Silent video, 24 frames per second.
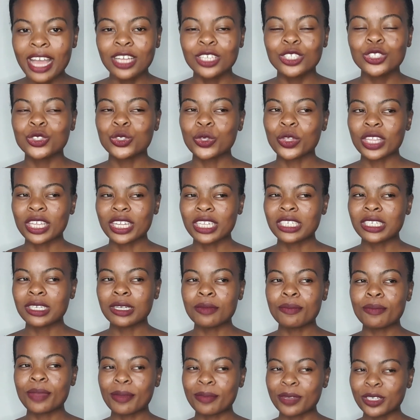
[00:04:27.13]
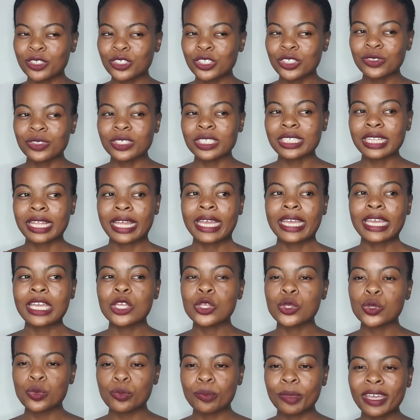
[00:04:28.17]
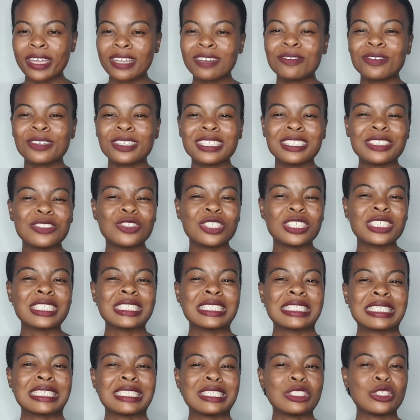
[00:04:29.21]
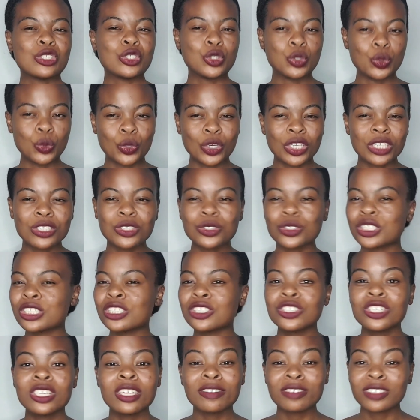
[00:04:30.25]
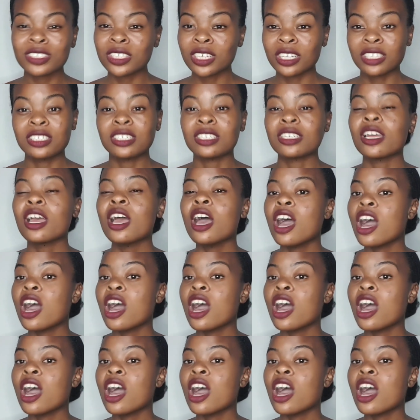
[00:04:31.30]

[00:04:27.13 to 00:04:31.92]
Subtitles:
So then my matron was like, you paid for these dresses in June, so she should have started